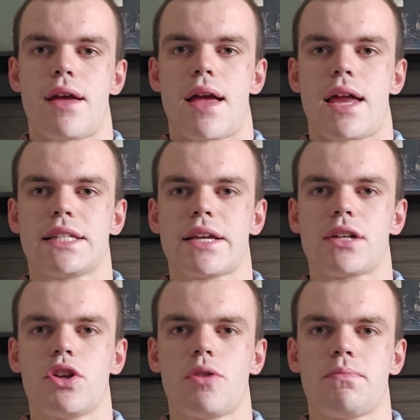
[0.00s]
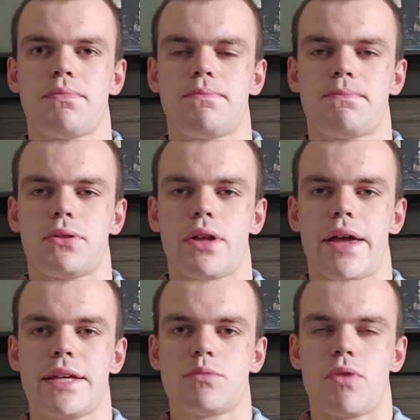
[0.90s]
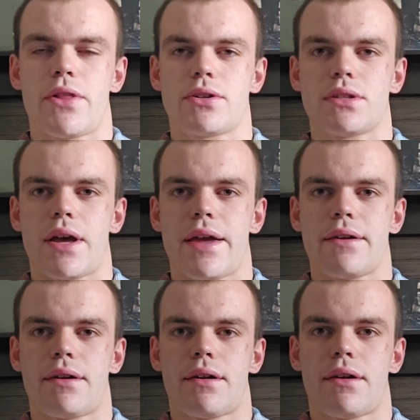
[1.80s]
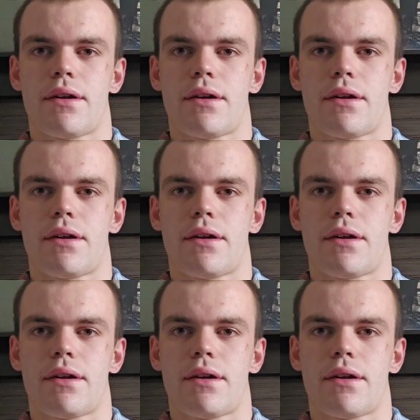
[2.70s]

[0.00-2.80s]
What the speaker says: And it's like a little place where there's like